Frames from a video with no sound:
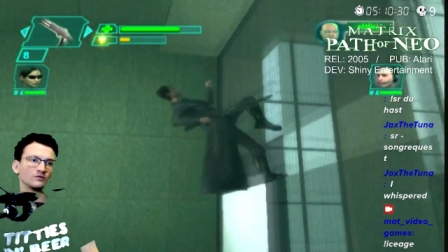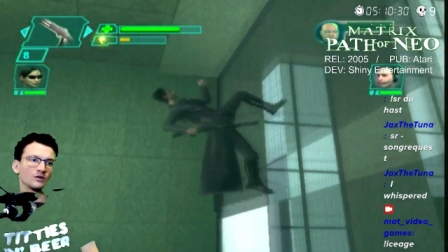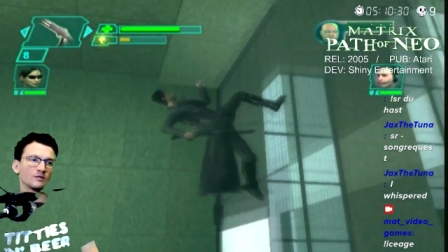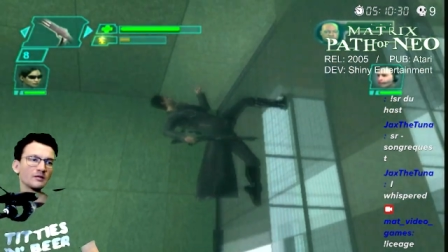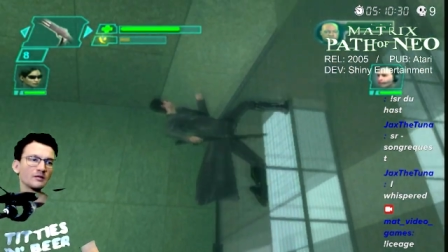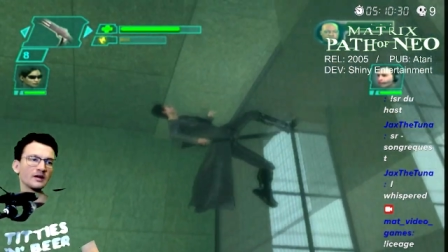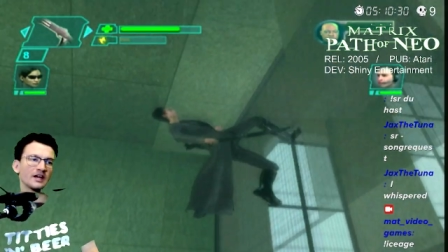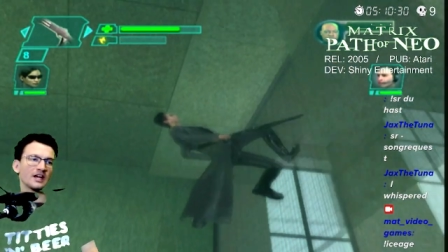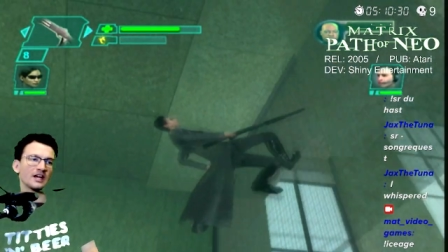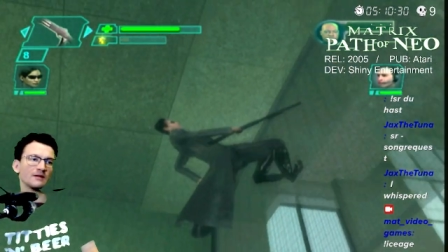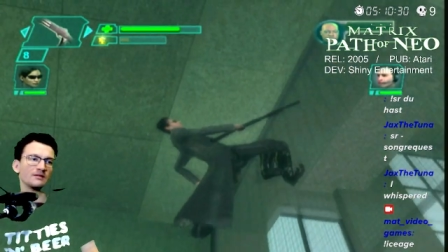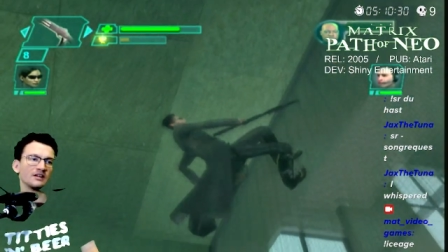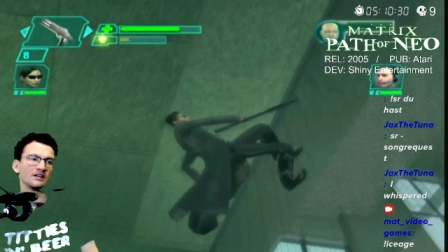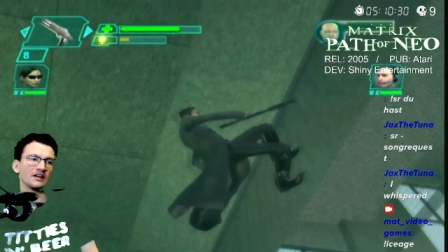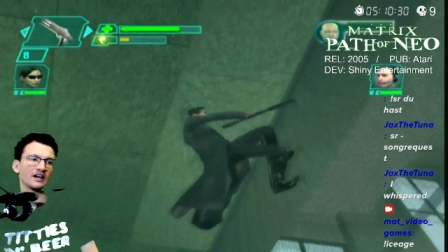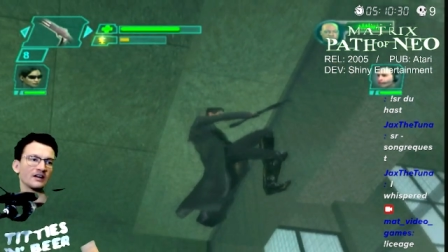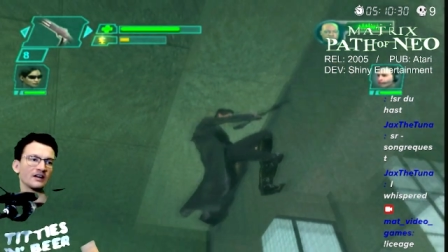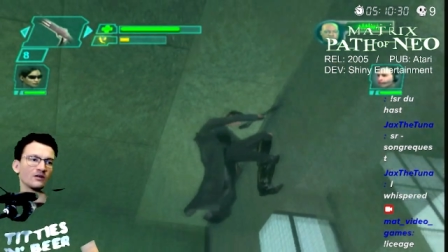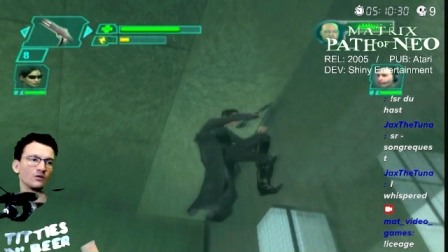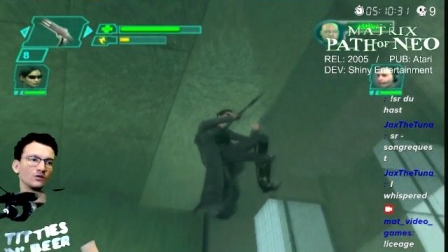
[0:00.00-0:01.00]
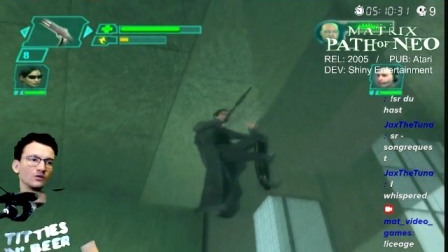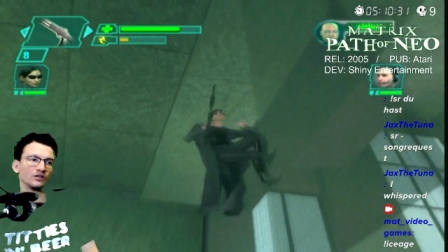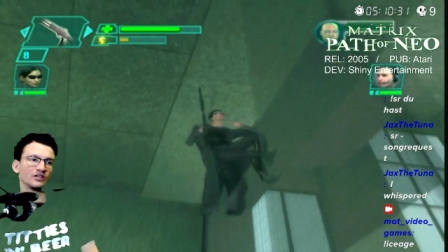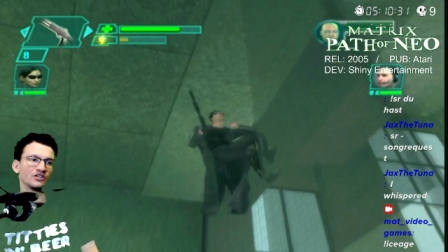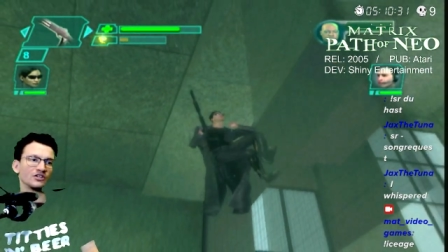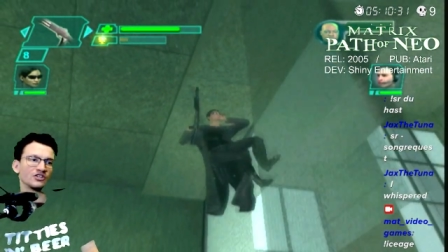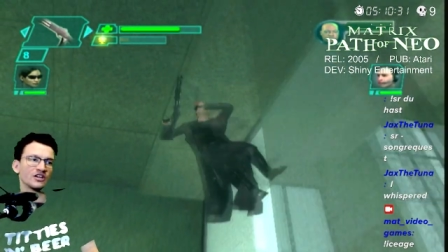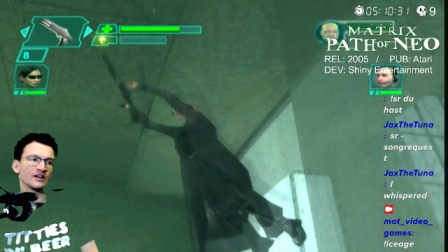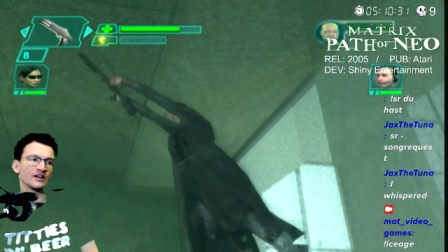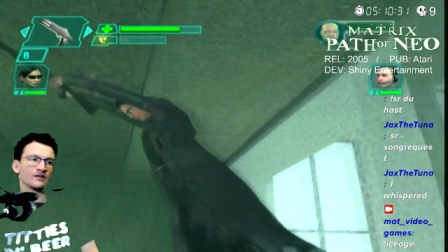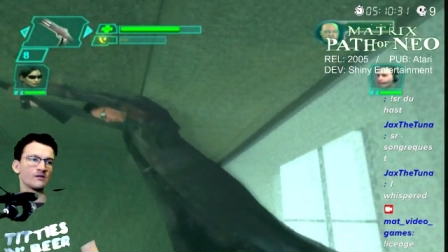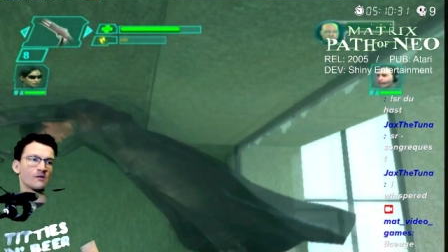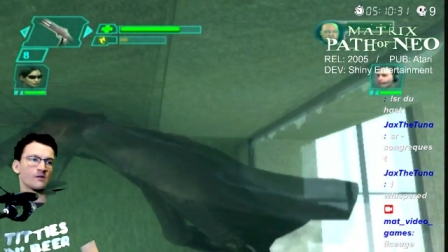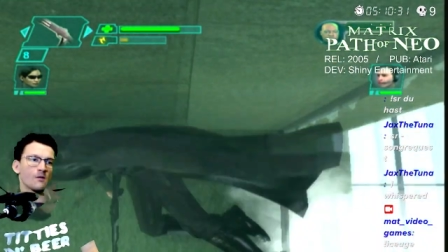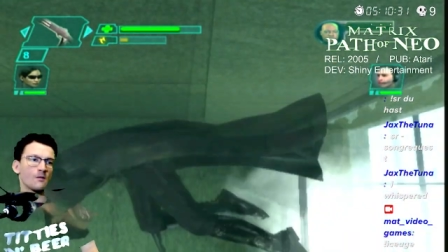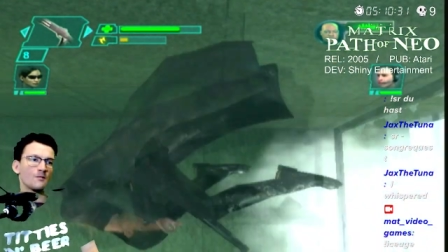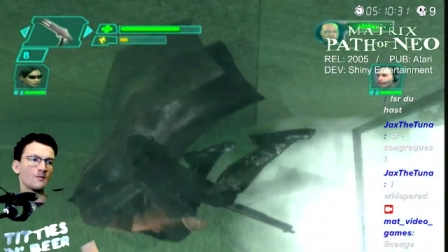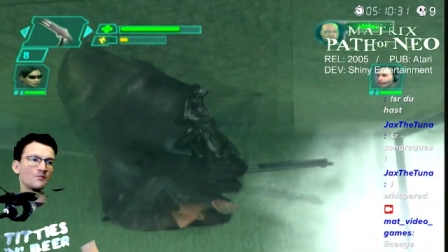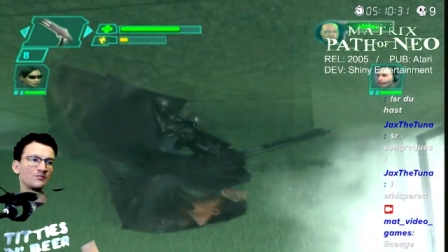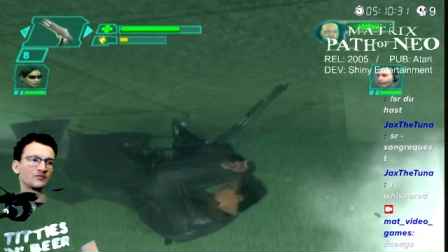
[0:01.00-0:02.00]
am I aiming at? Holy shit.
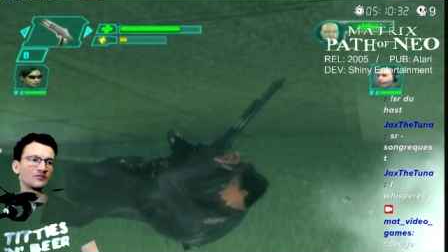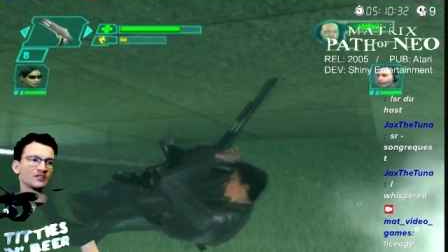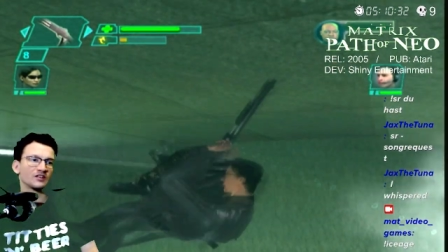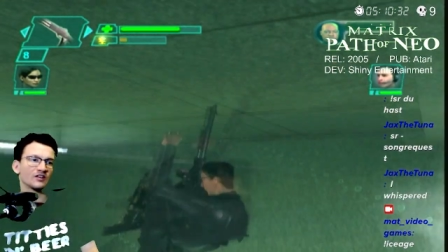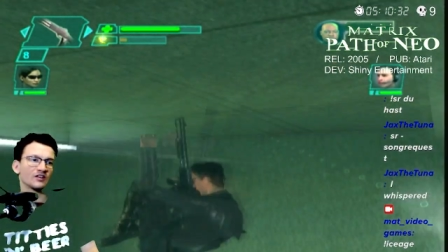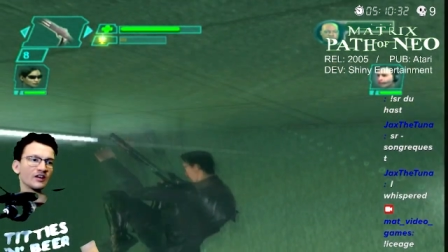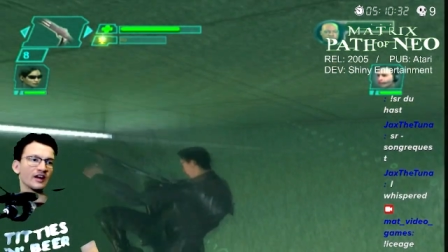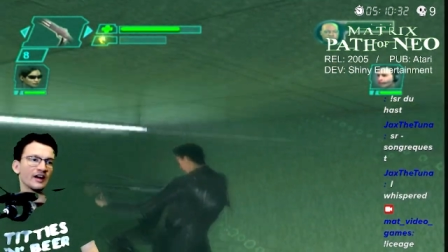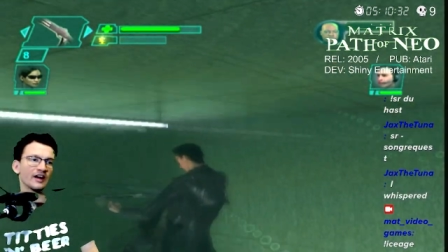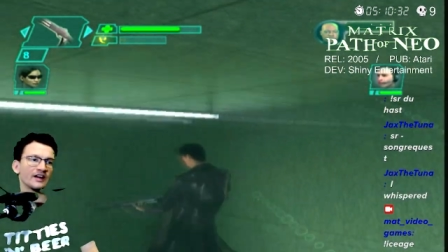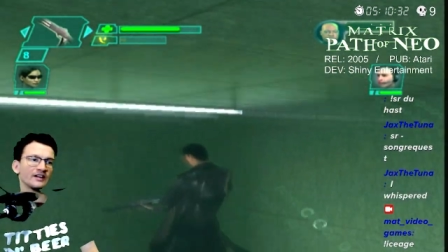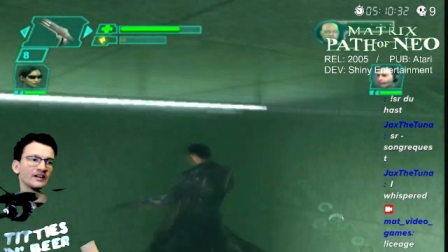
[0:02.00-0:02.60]
Okay,